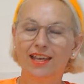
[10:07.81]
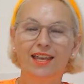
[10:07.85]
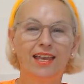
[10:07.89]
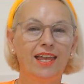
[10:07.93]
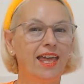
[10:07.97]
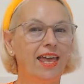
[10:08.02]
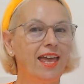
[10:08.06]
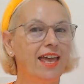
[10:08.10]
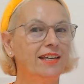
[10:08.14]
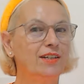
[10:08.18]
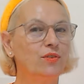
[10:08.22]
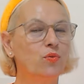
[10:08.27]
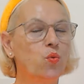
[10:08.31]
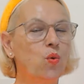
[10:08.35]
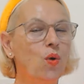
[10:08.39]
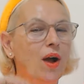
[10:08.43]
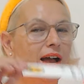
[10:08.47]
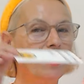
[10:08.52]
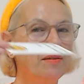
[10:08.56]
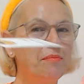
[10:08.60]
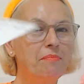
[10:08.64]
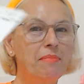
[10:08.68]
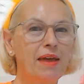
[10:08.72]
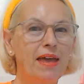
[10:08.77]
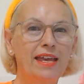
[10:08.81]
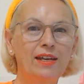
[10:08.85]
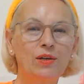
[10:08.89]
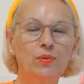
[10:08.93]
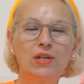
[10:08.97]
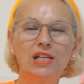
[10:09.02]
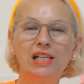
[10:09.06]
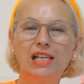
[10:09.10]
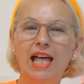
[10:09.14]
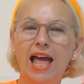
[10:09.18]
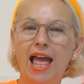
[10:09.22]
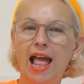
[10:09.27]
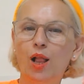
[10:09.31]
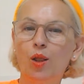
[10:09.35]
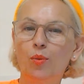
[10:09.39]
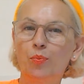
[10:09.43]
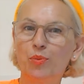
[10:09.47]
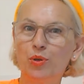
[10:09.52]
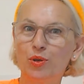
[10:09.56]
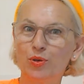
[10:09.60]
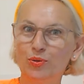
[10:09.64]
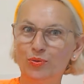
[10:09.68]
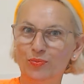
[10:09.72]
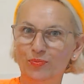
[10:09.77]
And one man will help
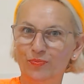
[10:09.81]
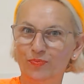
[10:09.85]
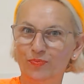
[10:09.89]
you